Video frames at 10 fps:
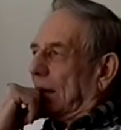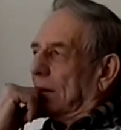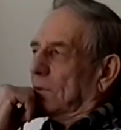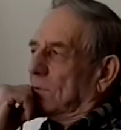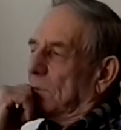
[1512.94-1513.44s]

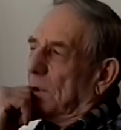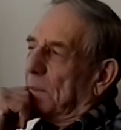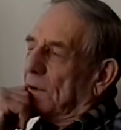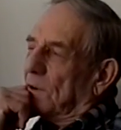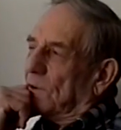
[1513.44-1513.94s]
don't
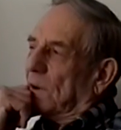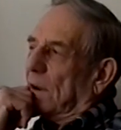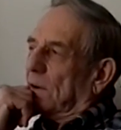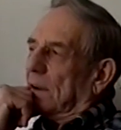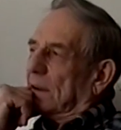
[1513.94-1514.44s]
remember just
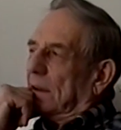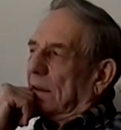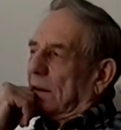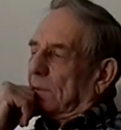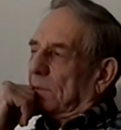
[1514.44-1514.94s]
how I
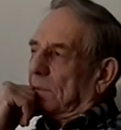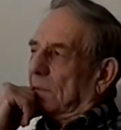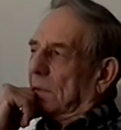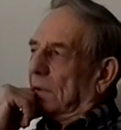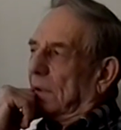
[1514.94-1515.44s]
got it,
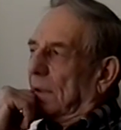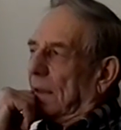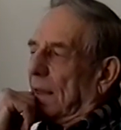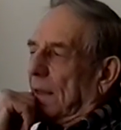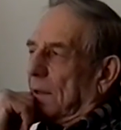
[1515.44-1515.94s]

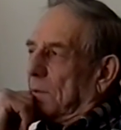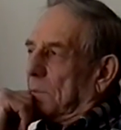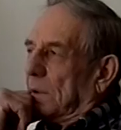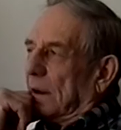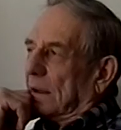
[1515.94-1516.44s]

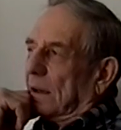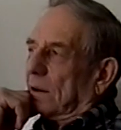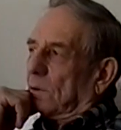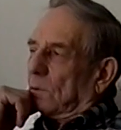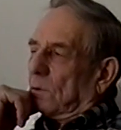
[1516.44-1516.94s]
but I got
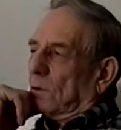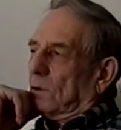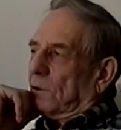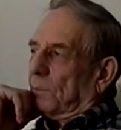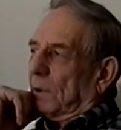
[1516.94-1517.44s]
an old
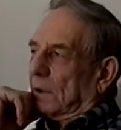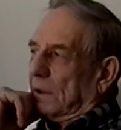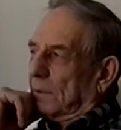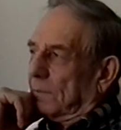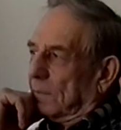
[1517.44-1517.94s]
horse buggy,